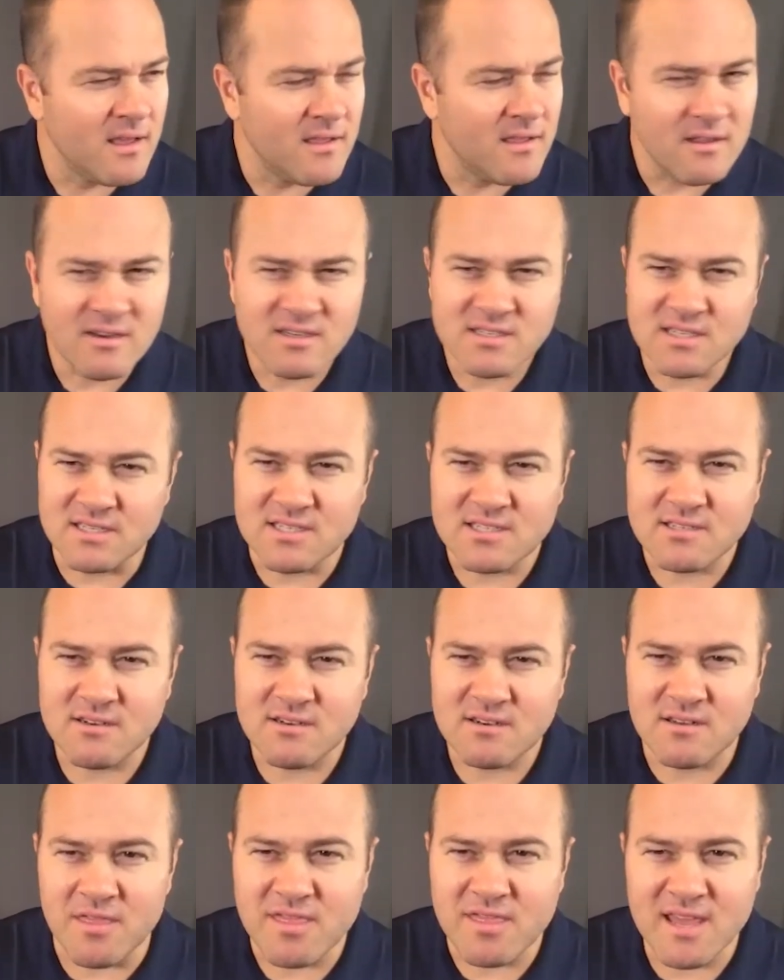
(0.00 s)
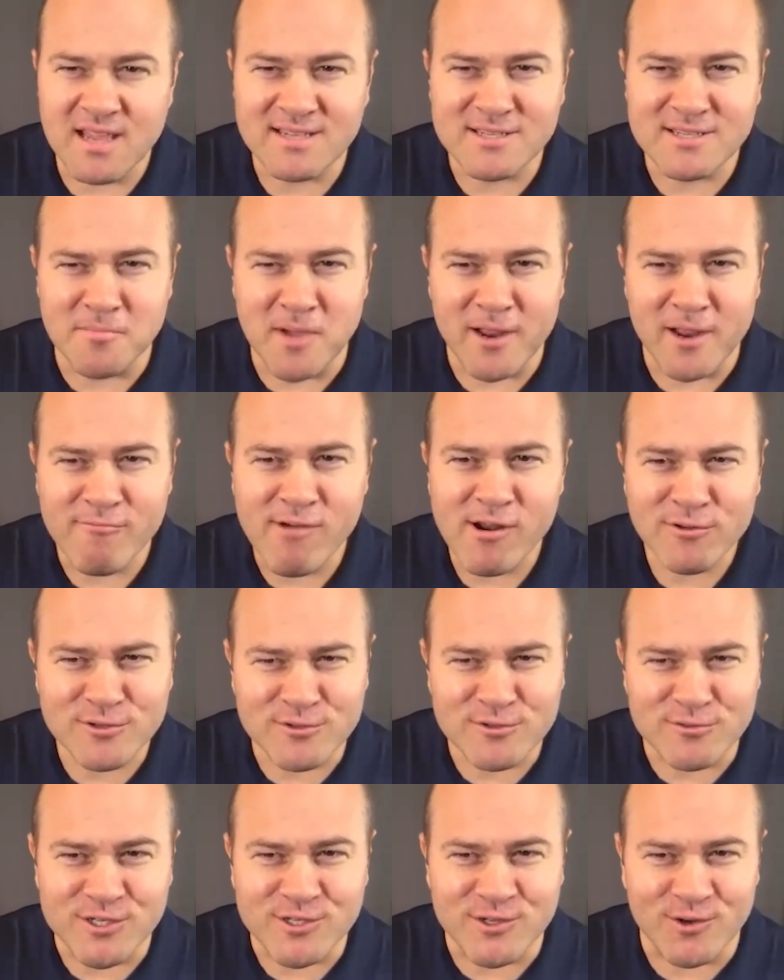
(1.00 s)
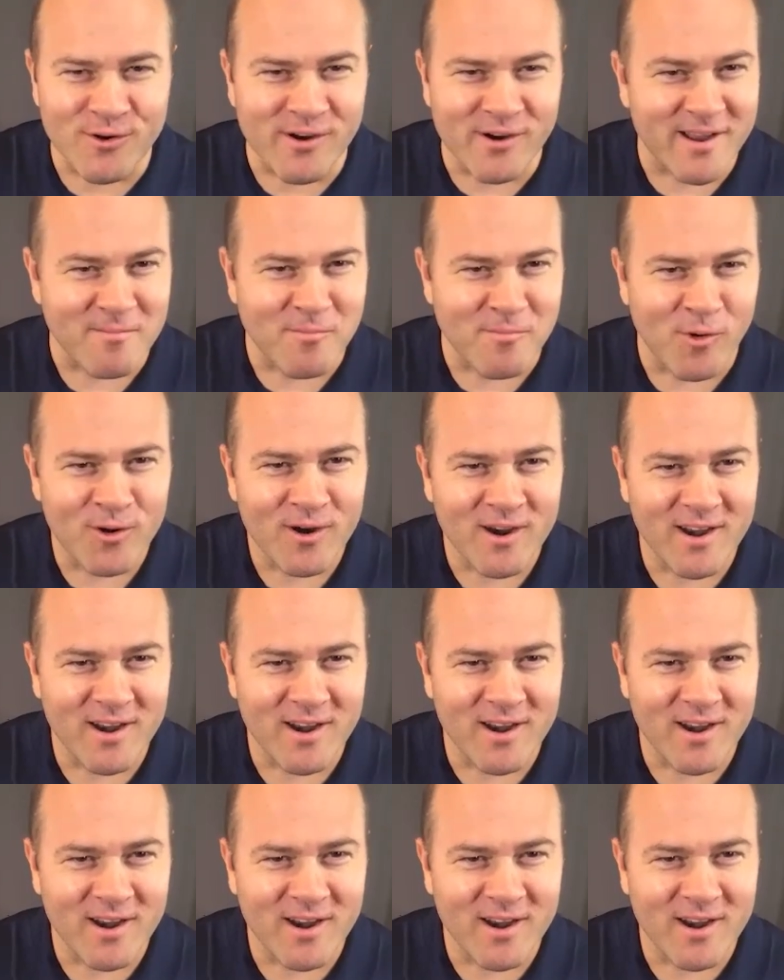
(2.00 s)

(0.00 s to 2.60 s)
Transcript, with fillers: there isn't certain things in my grocery store anymore.